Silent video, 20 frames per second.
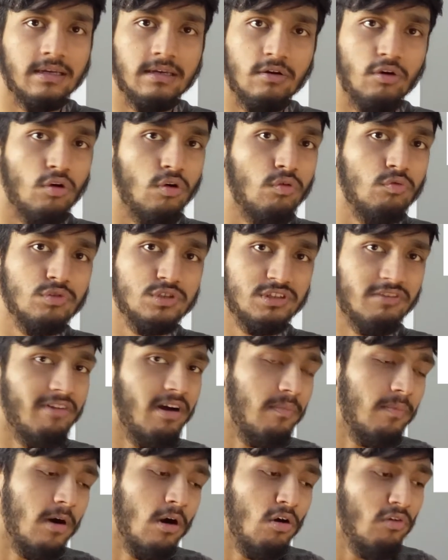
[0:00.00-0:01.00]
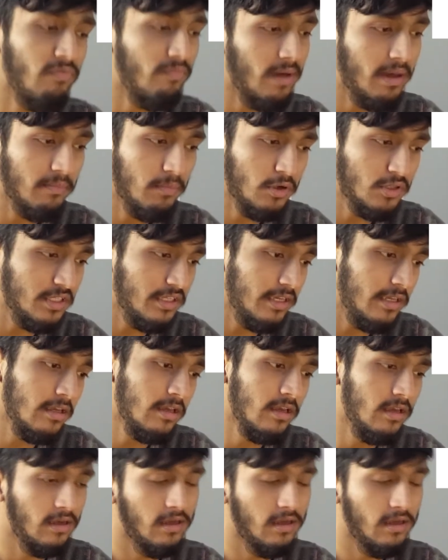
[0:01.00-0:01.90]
or whichever part of my body.